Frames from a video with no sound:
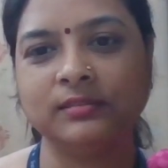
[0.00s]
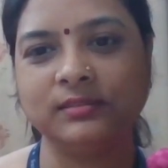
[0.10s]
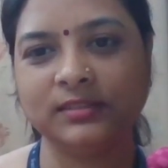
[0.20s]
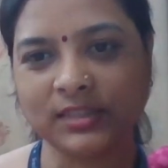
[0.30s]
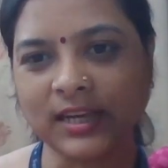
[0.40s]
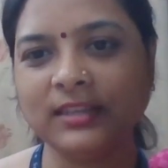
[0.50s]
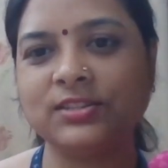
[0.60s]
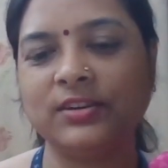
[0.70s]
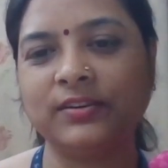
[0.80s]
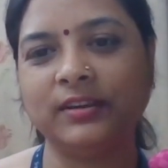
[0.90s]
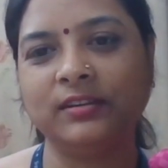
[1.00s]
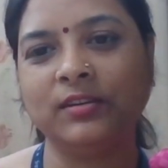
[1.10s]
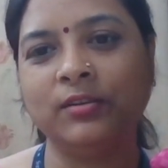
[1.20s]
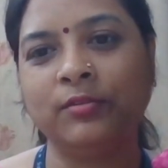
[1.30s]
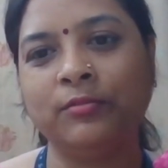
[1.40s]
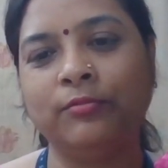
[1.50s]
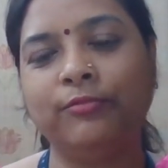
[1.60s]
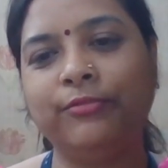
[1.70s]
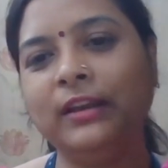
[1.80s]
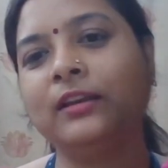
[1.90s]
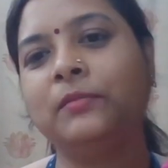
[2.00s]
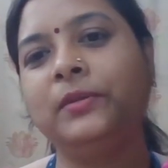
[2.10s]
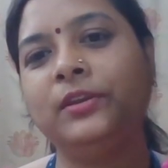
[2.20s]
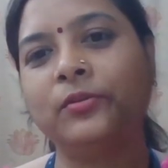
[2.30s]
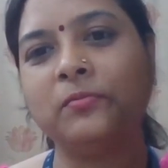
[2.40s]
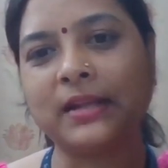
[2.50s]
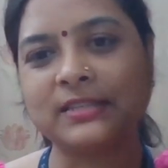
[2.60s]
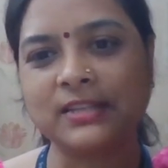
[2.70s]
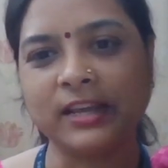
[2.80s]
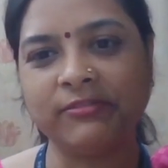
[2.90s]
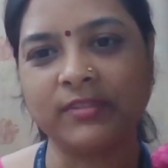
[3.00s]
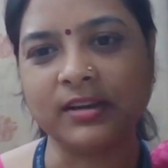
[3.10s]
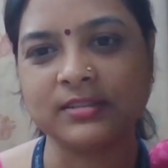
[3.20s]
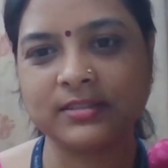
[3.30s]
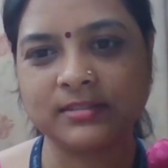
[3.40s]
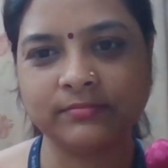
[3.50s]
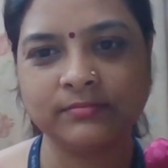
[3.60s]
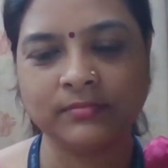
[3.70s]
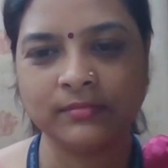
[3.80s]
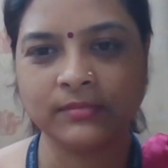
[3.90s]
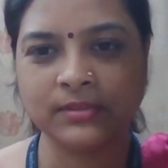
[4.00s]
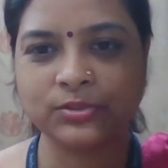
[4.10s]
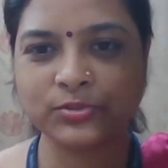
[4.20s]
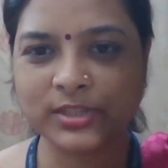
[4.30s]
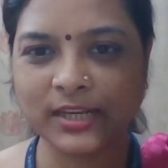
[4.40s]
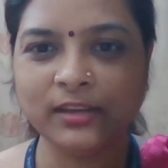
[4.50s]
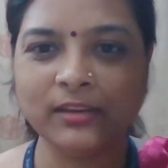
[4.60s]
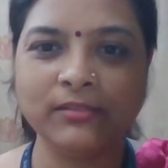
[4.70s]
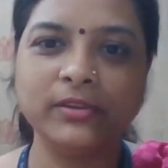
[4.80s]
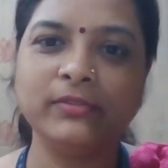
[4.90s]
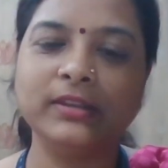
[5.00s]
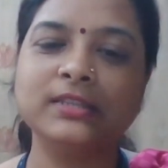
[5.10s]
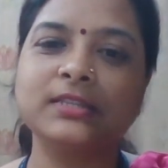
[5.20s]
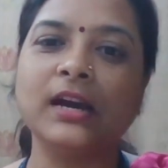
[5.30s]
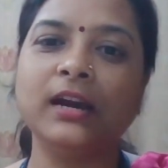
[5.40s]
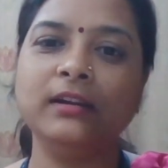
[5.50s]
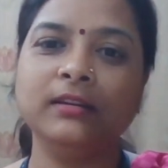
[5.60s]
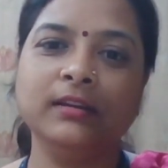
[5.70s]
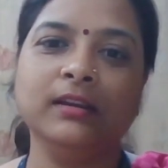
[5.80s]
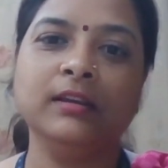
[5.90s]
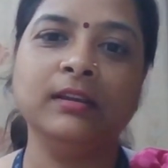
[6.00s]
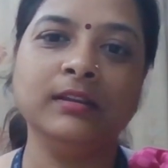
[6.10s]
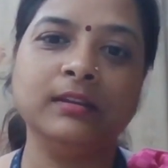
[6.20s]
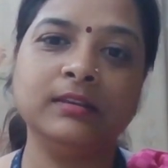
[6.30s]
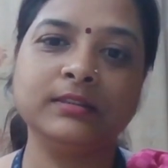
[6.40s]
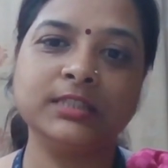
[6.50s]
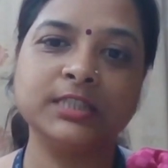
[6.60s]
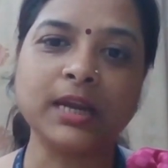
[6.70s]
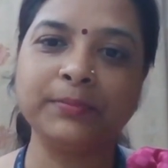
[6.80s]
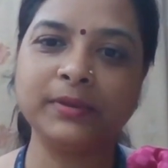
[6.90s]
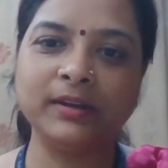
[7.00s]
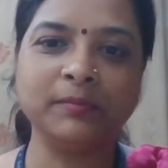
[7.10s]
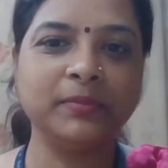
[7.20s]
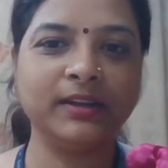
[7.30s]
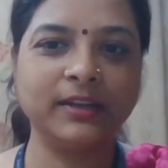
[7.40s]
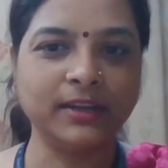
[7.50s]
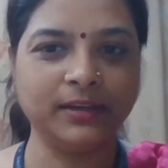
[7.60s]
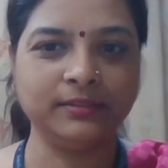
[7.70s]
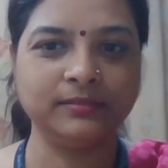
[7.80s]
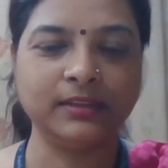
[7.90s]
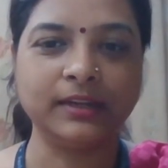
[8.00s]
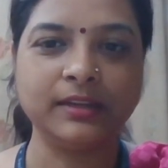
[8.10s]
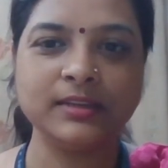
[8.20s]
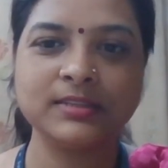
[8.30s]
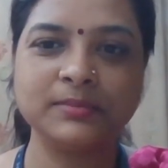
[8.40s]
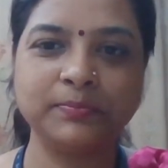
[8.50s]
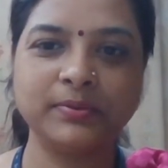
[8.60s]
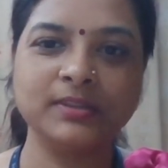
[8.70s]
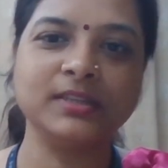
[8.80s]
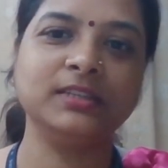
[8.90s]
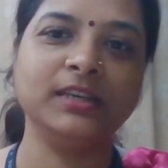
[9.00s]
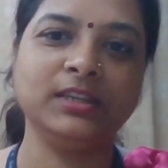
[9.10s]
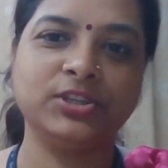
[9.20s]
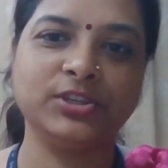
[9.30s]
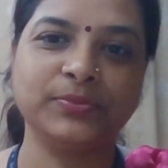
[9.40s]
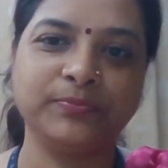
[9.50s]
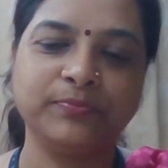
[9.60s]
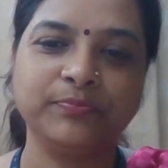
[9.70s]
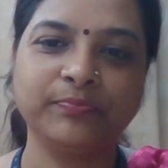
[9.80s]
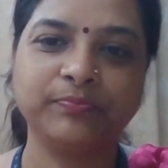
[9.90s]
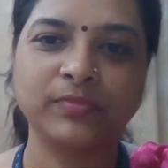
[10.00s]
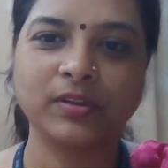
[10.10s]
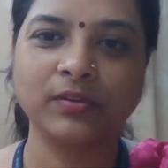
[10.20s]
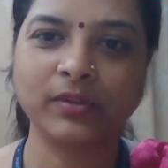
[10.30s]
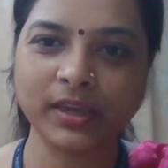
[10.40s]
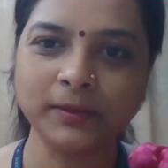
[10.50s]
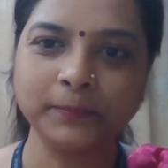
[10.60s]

Jai Hind children, welcome in your maths live class. Today we will start chapter number 10, that is percentage. Okay,